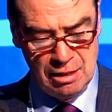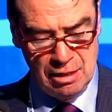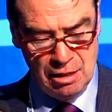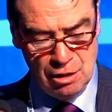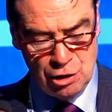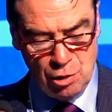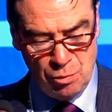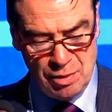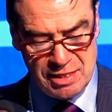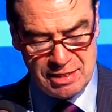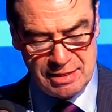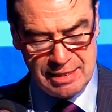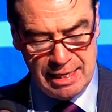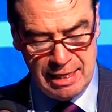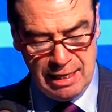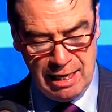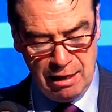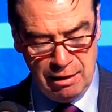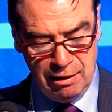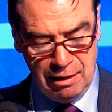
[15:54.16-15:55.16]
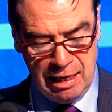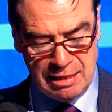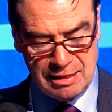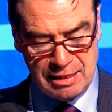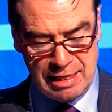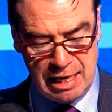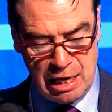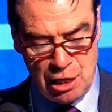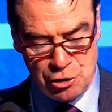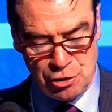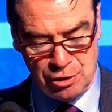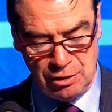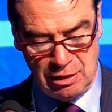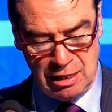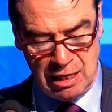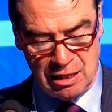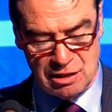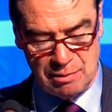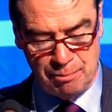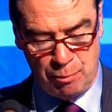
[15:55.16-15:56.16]
Do we still, as a nation,
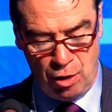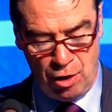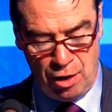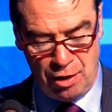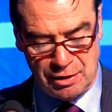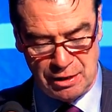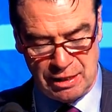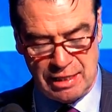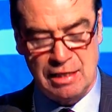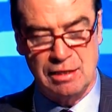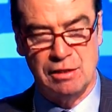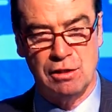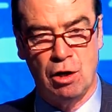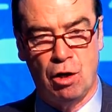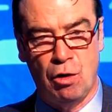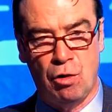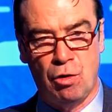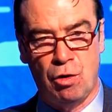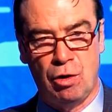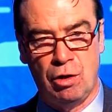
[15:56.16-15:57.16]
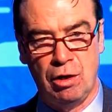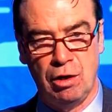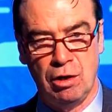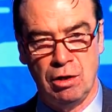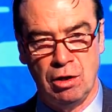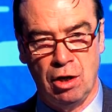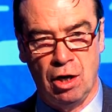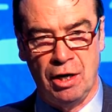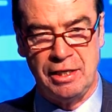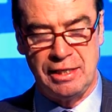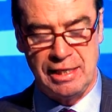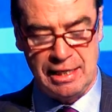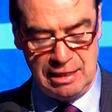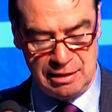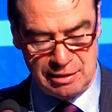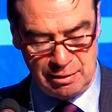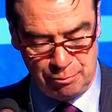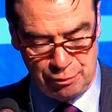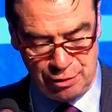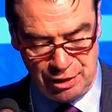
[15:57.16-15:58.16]
aspire to these core ideals
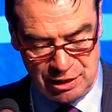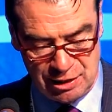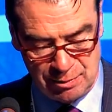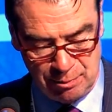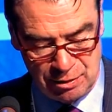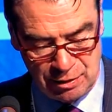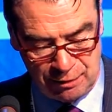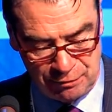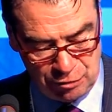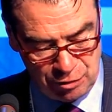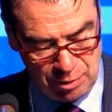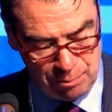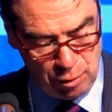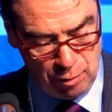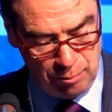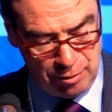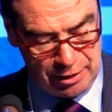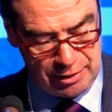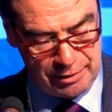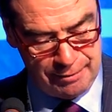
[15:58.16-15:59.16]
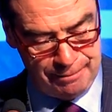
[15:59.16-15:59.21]
and principles of the Republic?